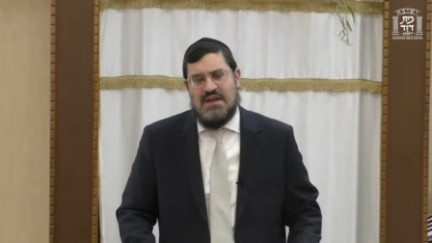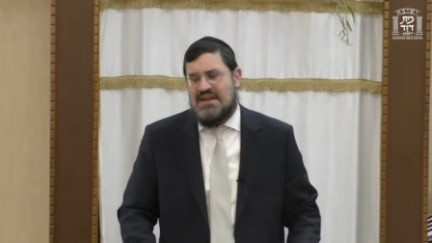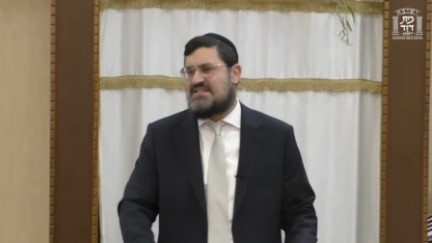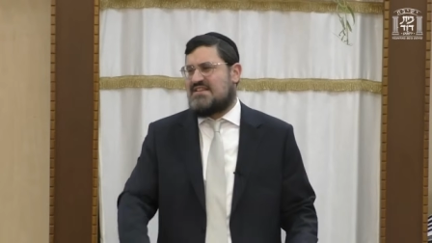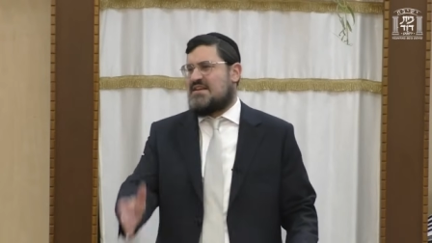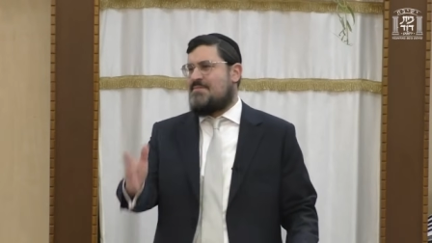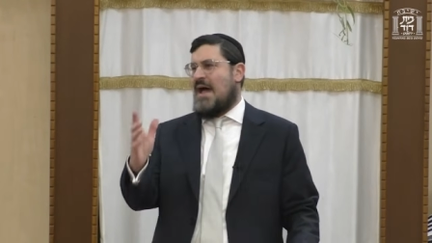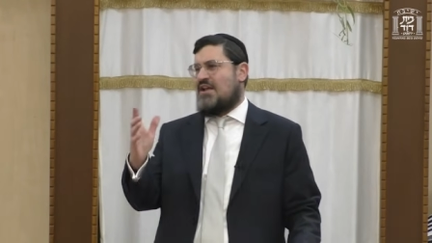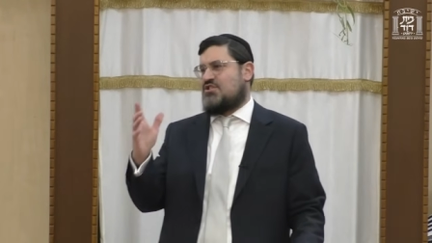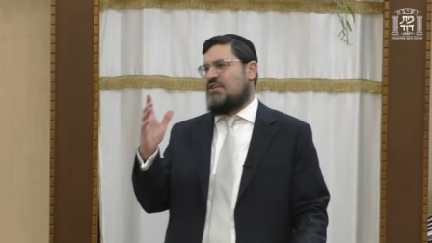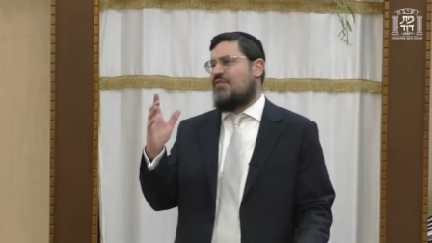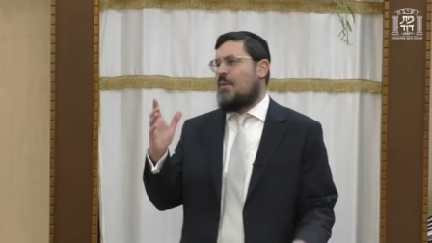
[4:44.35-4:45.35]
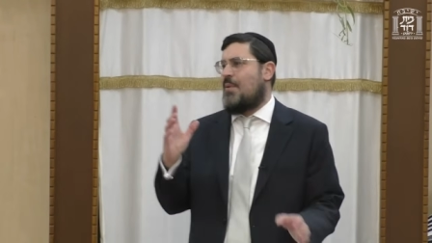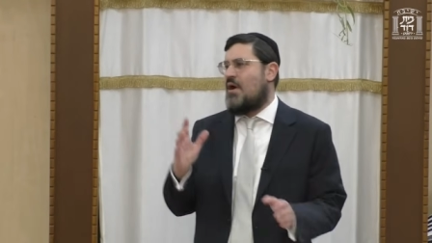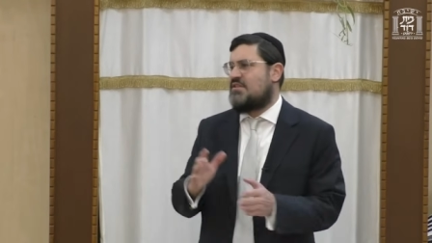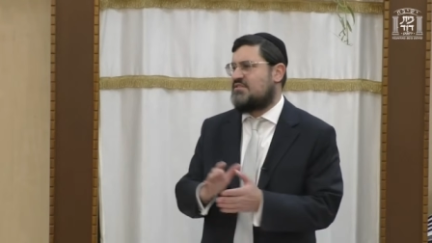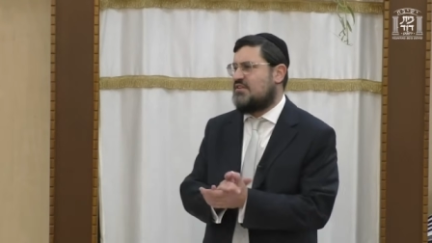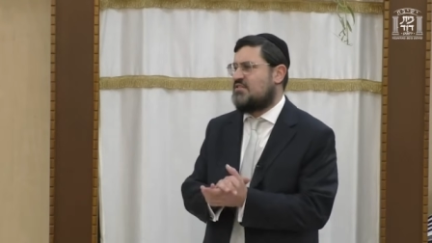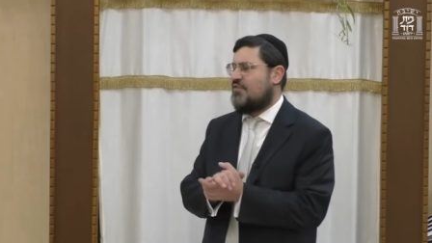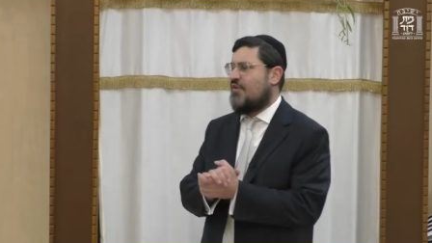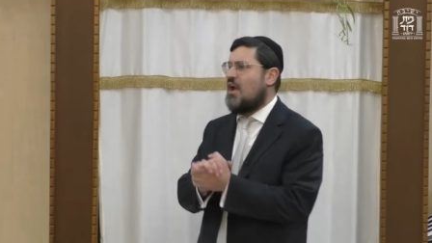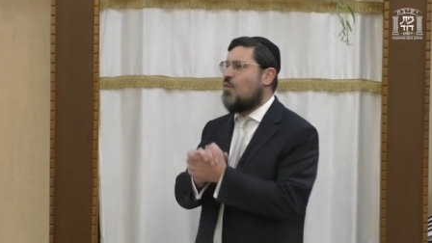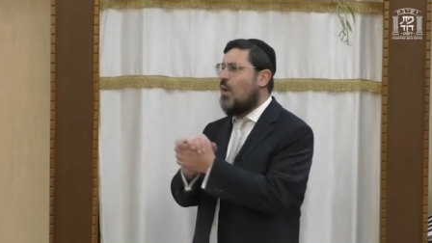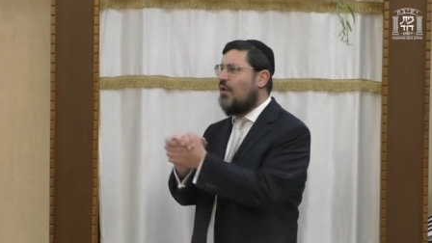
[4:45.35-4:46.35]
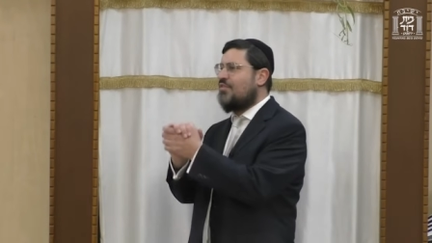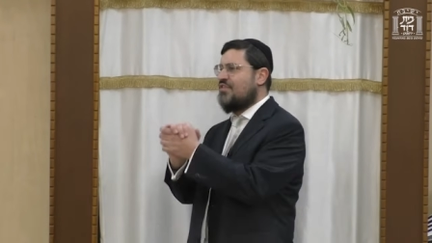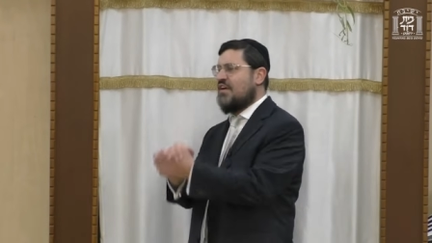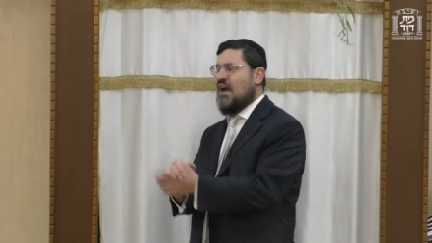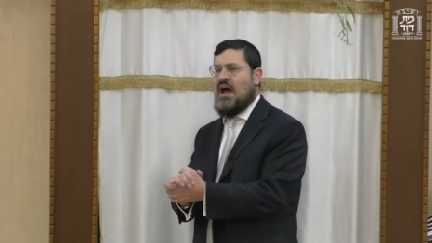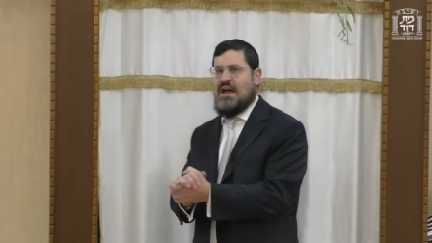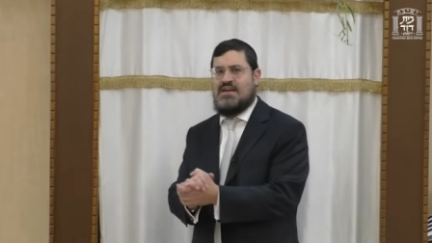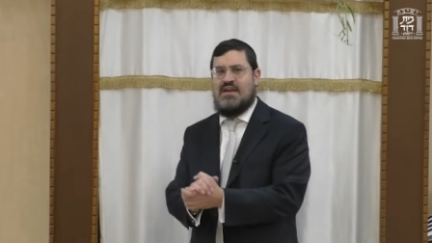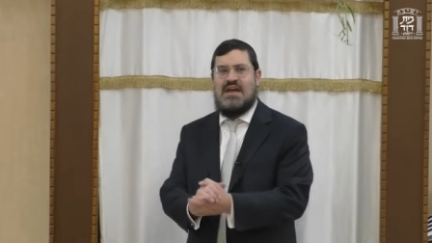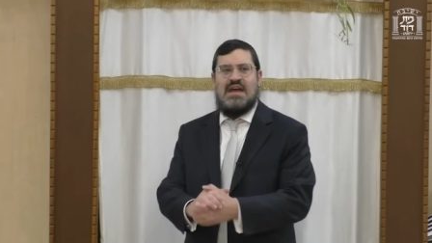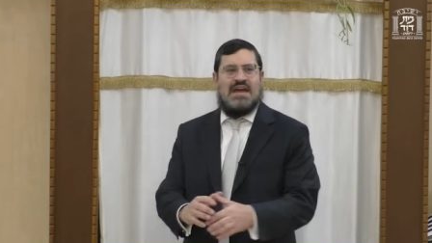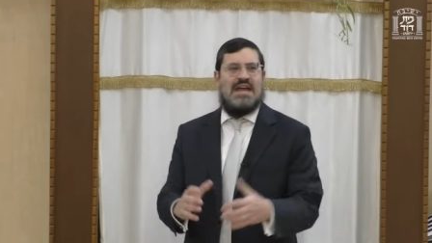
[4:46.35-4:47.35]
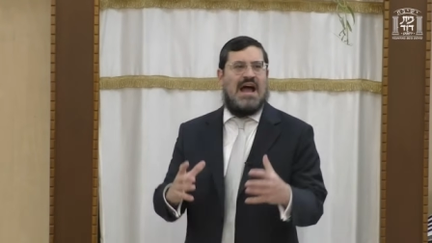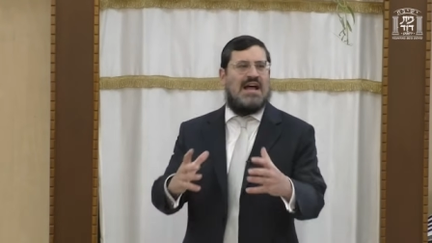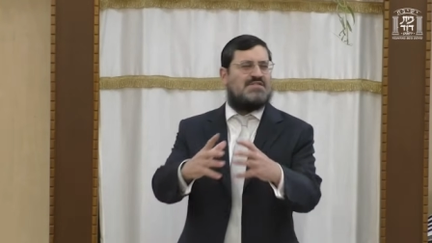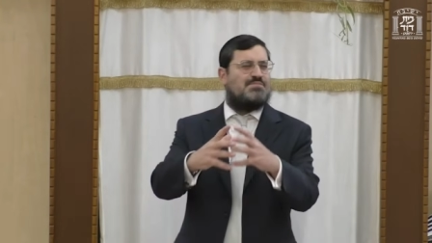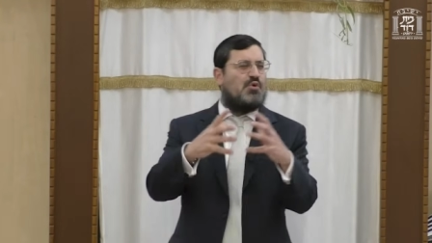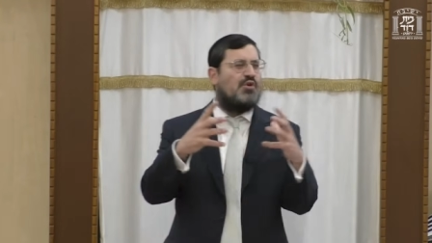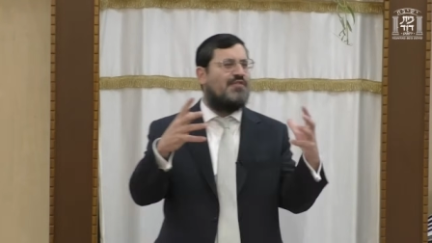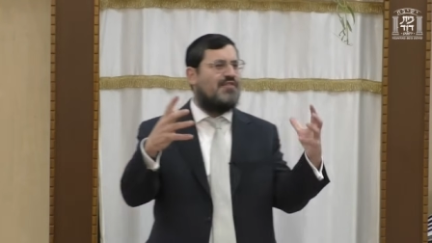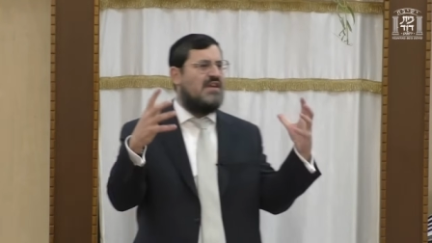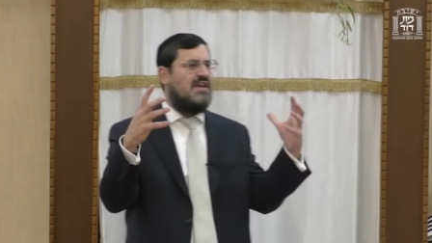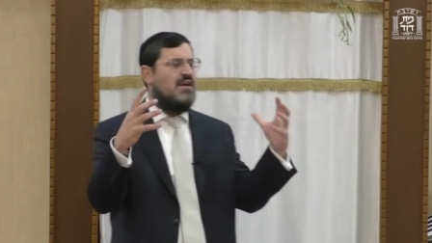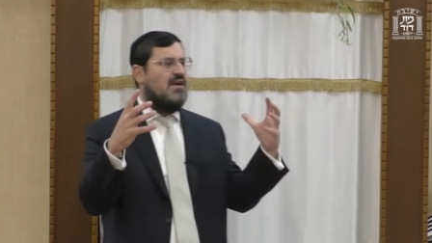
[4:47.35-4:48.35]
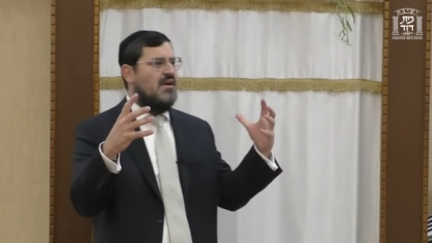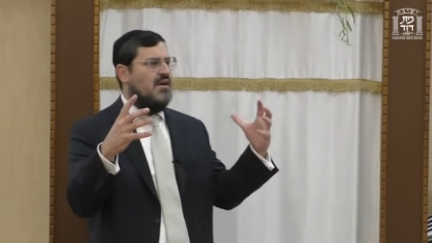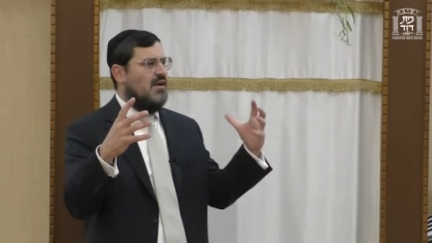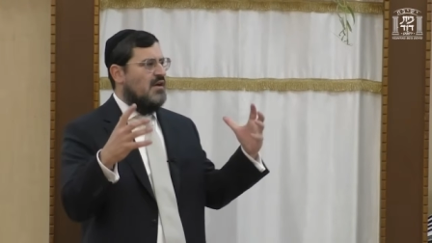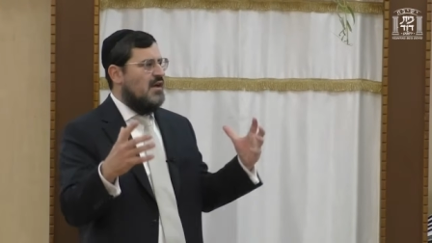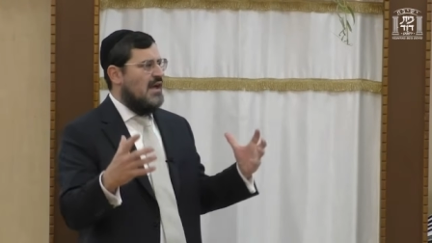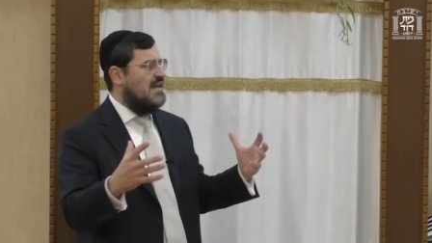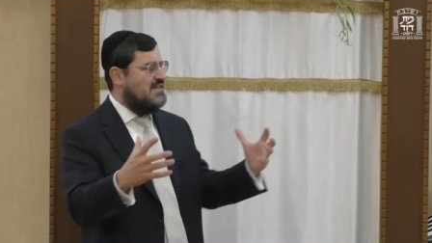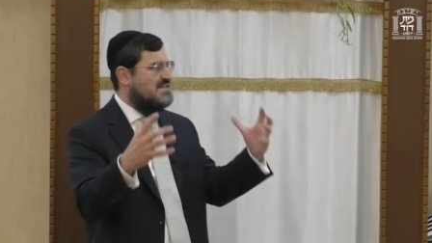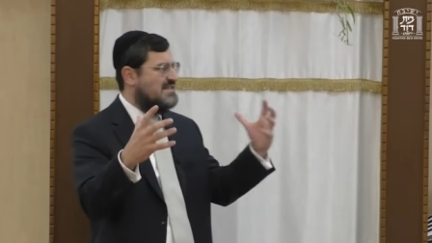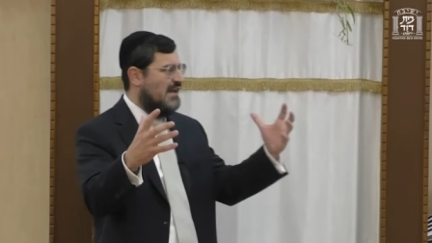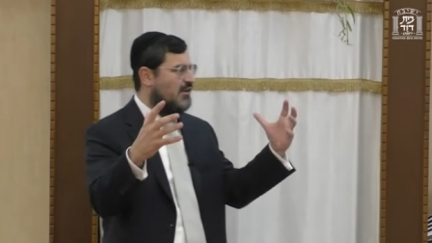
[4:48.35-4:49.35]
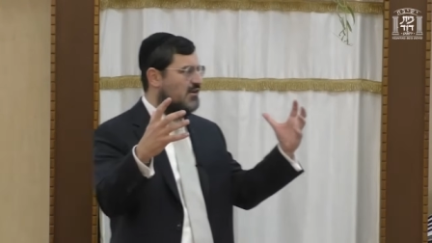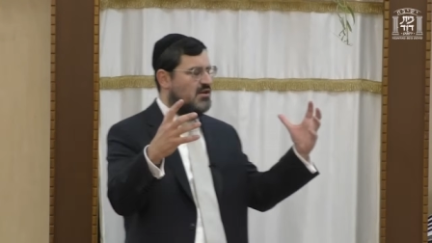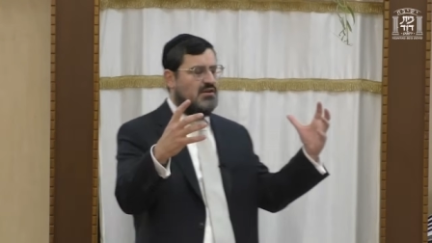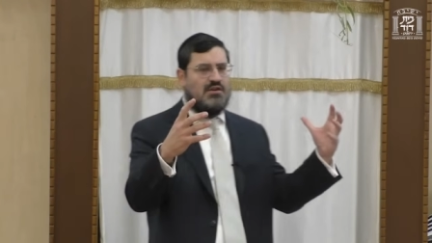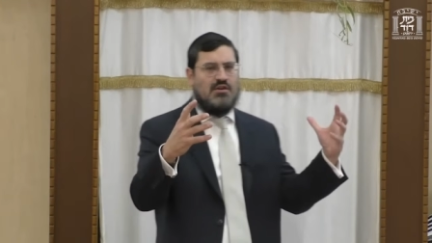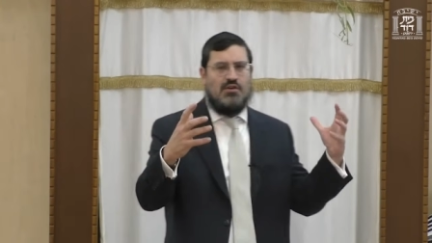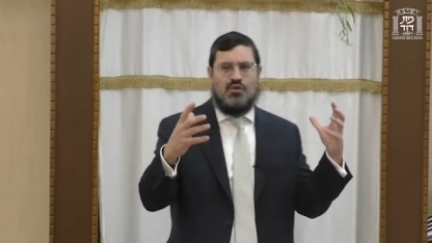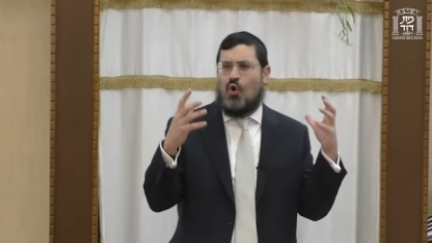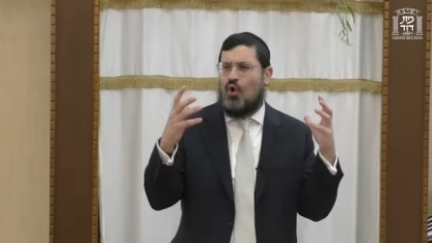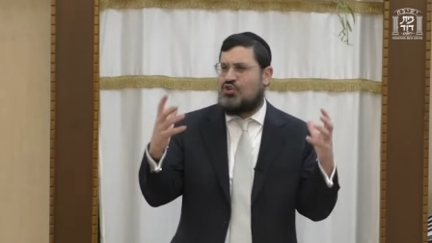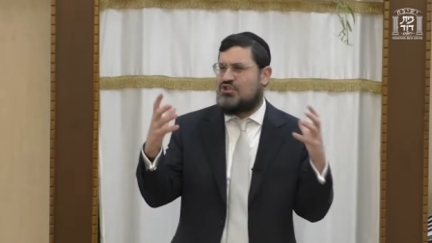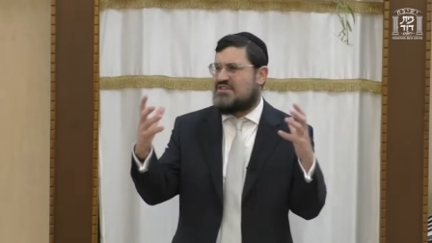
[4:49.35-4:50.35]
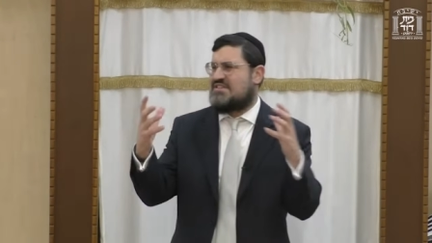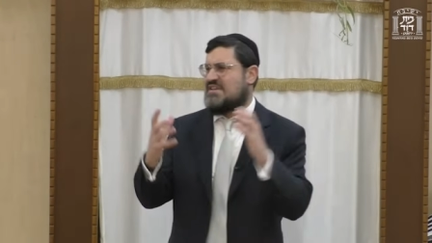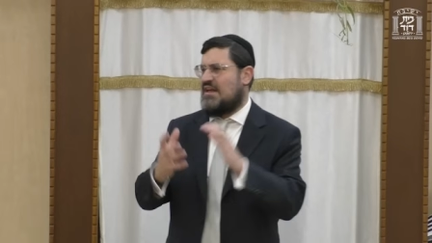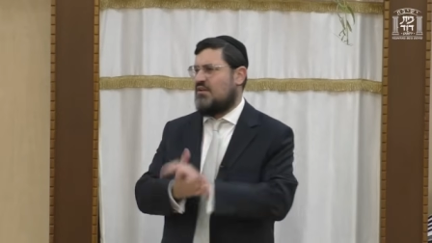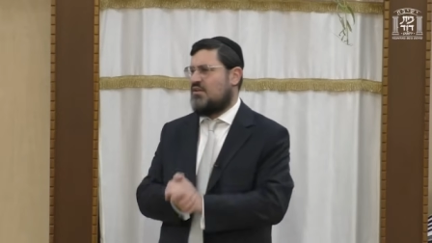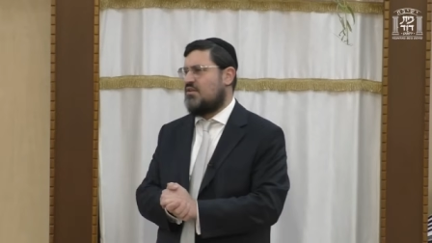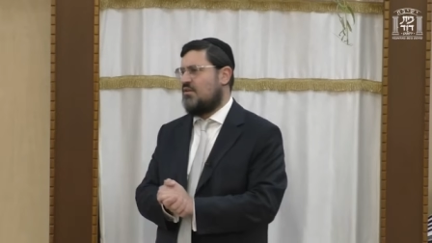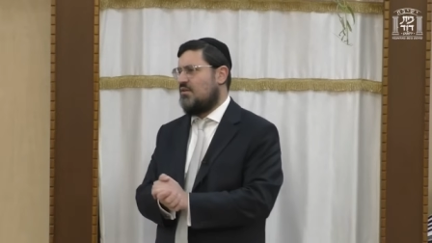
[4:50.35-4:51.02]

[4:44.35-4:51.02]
He says, imagine if a person is a very wealthy guy, he has beautifully, has silk, gorgeous silk,